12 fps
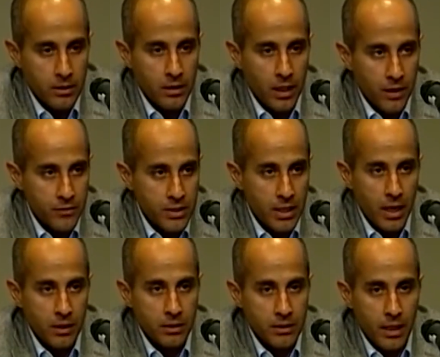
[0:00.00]

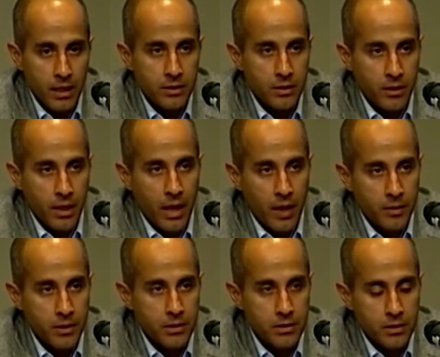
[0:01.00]
lifestyle and dietary
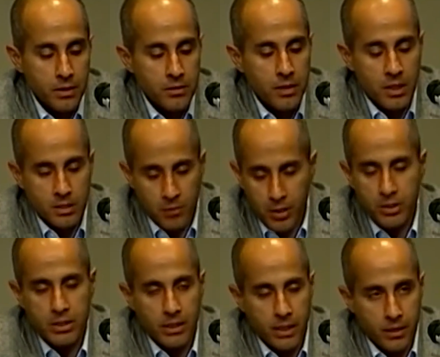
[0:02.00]
habits as much as
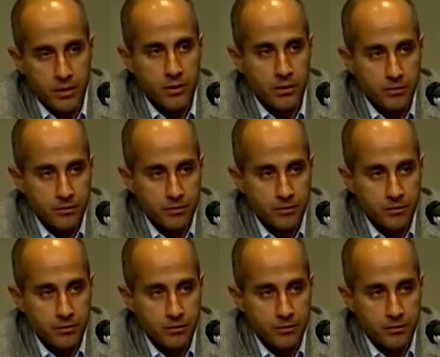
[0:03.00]
the cancer.